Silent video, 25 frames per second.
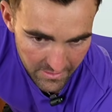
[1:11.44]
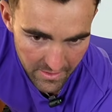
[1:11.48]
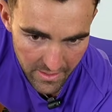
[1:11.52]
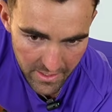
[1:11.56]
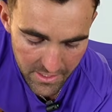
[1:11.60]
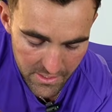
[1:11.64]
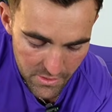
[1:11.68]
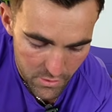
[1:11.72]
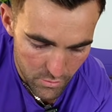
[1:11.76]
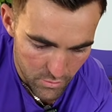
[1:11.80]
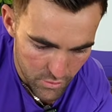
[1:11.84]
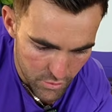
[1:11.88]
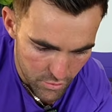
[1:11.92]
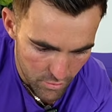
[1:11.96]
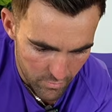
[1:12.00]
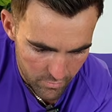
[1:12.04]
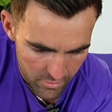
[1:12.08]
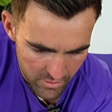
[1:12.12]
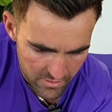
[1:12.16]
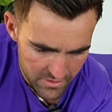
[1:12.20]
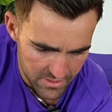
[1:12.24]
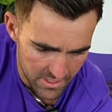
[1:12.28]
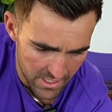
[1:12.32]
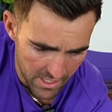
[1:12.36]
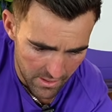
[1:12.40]
that ischial
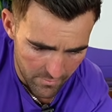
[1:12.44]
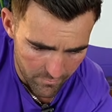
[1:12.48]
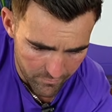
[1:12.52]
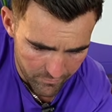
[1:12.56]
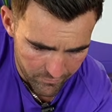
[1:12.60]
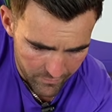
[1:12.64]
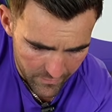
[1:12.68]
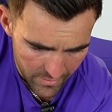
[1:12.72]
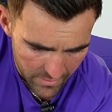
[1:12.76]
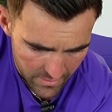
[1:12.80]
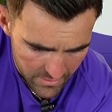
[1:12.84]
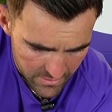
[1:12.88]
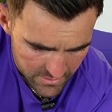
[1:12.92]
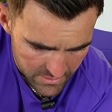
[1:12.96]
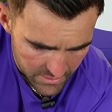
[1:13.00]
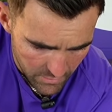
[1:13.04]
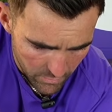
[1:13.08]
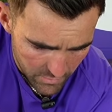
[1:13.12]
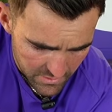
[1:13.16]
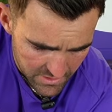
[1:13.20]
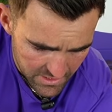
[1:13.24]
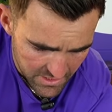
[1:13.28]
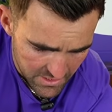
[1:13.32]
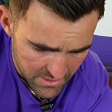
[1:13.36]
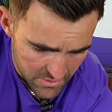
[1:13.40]
tuberosity. So
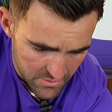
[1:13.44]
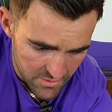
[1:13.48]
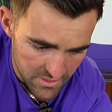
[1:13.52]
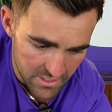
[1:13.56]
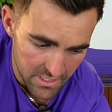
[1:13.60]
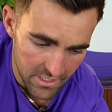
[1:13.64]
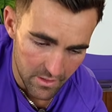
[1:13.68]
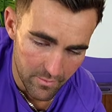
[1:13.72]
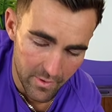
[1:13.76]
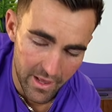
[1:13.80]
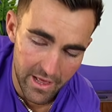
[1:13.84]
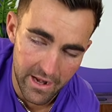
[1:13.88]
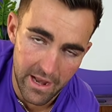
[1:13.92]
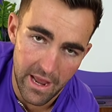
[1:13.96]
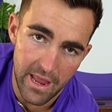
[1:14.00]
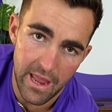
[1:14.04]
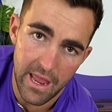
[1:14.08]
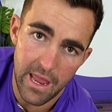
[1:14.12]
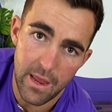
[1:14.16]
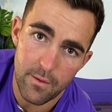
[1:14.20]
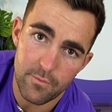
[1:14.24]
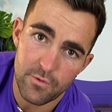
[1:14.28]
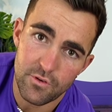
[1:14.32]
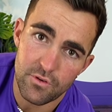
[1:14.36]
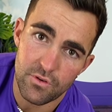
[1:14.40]
what's interesting about our
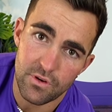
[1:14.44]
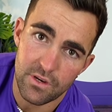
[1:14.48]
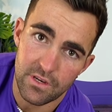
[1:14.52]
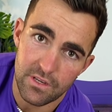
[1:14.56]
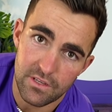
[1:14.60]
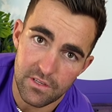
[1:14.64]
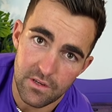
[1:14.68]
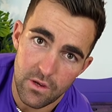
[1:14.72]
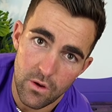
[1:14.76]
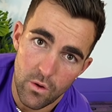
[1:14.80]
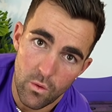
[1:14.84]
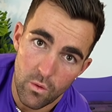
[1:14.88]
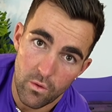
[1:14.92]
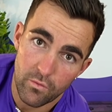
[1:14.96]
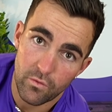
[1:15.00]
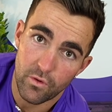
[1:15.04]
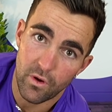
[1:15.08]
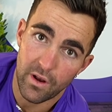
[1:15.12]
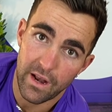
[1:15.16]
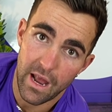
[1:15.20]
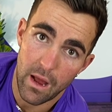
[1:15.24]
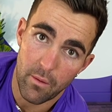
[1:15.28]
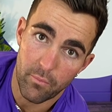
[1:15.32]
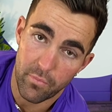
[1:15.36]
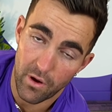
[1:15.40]
hamstrings? We've
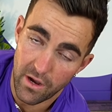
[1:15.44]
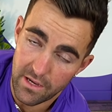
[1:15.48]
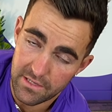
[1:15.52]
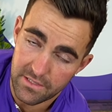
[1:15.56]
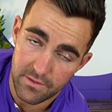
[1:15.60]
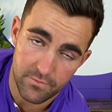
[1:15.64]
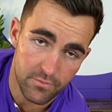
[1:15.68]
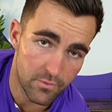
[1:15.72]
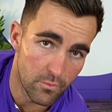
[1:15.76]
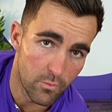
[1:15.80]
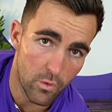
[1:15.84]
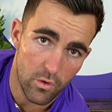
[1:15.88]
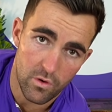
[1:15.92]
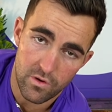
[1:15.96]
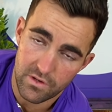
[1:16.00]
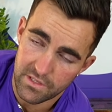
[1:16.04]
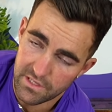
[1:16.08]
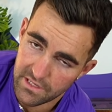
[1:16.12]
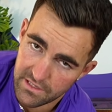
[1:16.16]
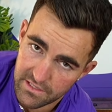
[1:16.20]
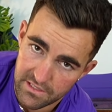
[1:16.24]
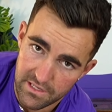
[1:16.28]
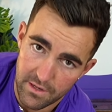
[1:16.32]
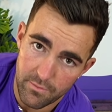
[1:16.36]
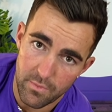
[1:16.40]
got our bicep femoris,
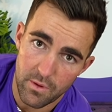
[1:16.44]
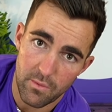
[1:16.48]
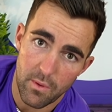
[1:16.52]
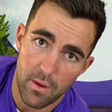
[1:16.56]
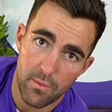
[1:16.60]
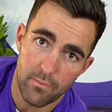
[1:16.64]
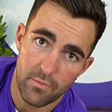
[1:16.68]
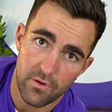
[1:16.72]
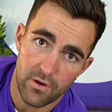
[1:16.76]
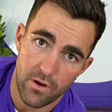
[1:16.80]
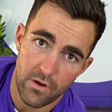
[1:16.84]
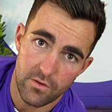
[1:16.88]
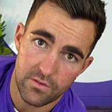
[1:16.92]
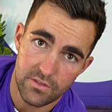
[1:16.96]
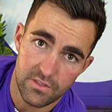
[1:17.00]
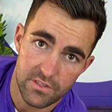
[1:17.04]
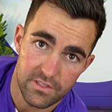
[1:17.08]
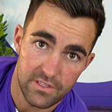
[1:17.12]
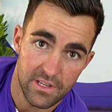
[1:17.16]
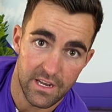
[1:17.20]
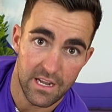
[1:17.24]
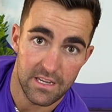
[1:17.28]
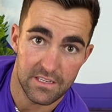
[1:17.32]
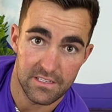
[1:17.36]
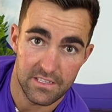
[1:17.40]
our semimembranosus,
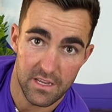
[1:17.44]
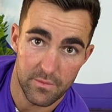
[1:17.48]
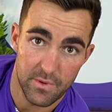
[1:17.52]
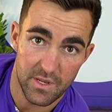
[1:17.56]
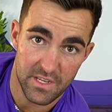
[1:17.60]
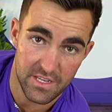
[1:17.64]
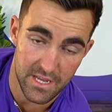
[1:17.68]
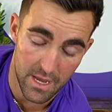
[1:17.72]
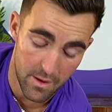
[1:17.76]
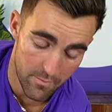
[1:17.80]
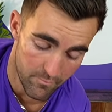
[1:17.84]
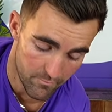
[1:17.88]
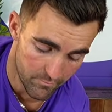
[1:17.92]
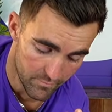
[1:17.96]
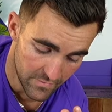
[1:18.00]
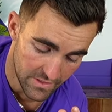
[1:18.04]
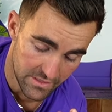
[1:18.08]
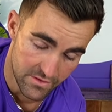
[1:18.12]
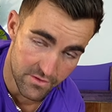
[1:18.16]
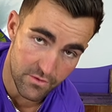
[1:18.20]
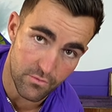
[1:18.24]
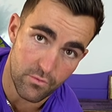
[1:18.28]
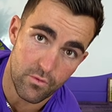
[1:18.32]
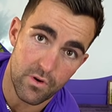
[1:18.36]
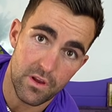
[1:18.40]
and our semitem.
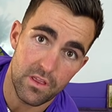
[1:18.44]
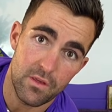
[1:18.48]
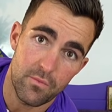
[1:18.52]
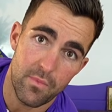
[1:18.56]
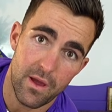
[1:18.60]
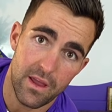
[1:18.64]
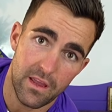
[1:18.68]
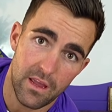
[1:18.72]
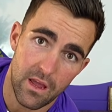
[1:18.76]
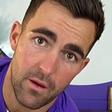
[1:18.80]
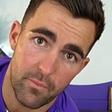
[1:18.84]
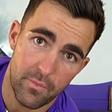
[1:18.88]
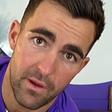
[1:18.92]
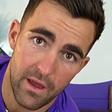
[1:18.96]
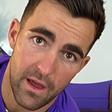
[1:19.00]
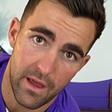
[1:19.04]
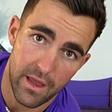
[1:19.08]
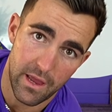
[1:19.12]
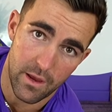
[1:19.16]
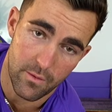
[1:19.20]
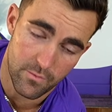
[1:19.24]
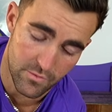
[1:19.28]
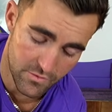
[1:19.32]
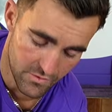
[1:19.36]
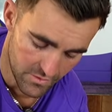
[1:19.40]
There's three that make up our
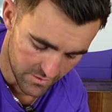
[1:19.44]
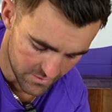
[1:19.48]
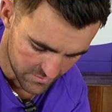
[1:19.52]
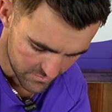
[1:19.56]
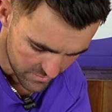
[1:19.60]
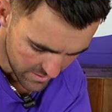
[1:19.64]
hamstrings,